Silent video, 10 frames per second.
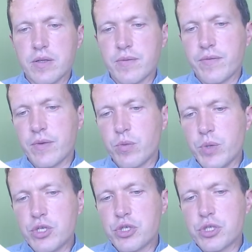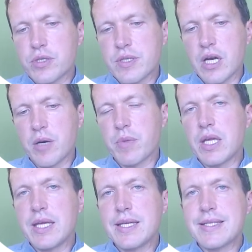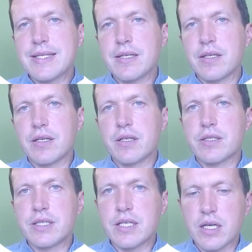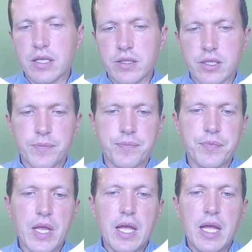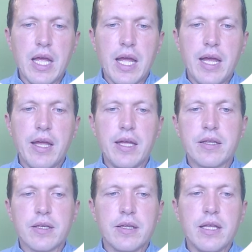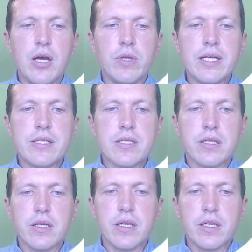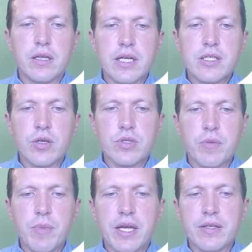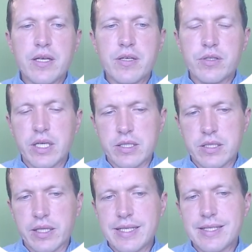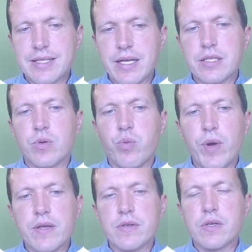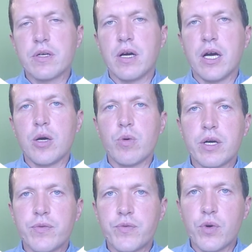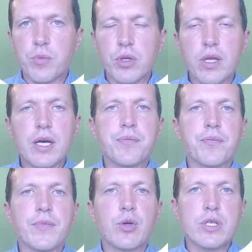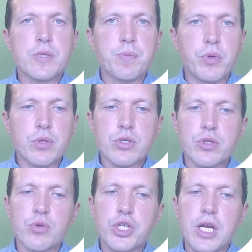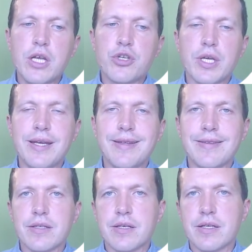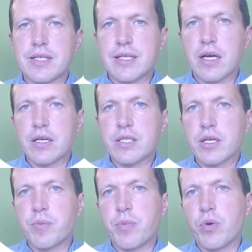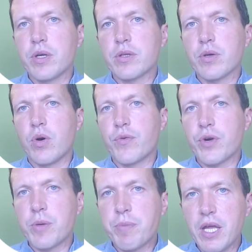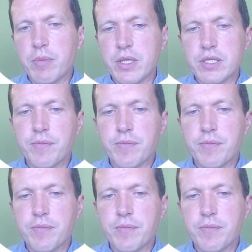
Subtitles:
which sum is 600. And now let's also make another test. Let's test whether our formula responds to change in starting point of repayment.